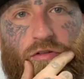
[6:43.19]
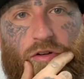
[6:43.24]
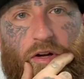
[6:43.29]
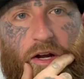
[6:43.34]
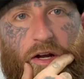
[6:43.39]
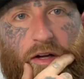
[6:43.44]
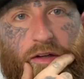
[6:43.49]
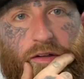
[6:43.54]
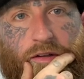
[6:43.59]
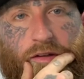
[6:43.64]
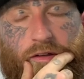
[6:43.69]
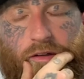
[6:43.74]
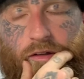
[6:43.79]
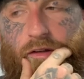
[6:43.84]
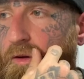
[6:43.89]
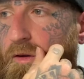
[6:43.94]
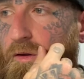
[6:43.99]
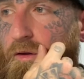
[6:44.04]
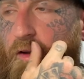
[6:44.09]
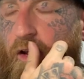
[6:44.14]
track.
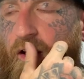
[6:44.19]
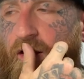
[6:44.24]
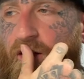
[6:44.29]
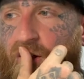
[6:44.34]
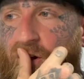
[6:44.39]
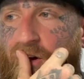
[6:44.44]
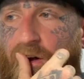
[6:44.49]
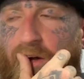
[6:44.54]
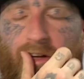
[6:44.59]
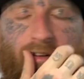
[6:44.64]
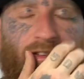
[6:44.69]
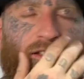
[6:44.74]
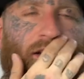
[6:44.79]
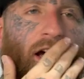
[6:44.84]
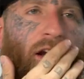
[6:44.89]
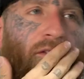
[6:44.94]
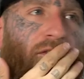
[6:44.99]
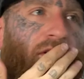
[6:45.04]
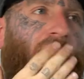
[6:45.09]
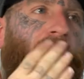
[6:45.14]
Yeah, it was
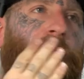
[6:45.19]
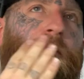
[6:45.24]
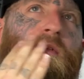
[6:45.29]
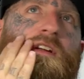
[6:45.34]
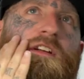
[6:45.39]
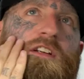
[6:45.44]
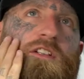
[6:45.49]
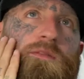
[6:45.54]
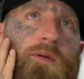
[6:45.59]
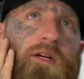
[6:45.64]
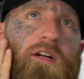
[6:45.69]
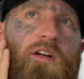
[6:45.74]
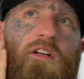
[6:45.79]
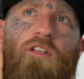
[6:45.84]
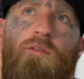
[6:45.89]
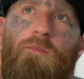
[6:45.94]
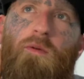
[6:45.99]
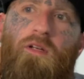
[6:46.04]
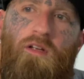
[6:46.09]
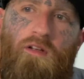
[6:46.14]
kind of a humbling
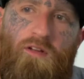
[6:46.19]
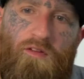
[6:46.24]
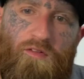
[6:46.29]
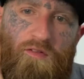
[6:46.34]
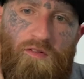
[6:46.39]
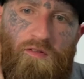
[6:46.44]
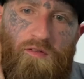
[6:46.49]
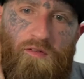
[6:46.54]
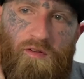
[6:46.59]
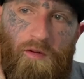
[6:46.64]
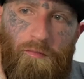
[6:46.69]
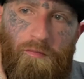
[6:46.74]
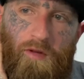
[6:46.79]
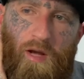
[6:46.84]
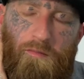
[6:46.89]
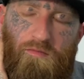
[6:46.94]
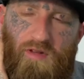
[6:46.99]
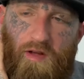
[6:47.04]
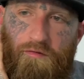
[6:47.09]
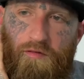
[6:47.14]
experience because
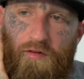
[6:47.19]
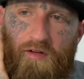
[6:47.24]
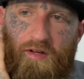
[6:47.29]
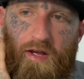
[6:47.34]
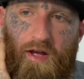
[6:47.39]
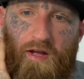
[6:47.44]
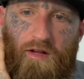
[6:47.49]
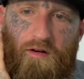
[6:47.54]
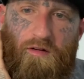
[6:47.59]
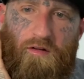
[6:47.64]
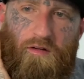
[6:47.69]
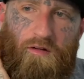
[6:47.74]
sometimes I forget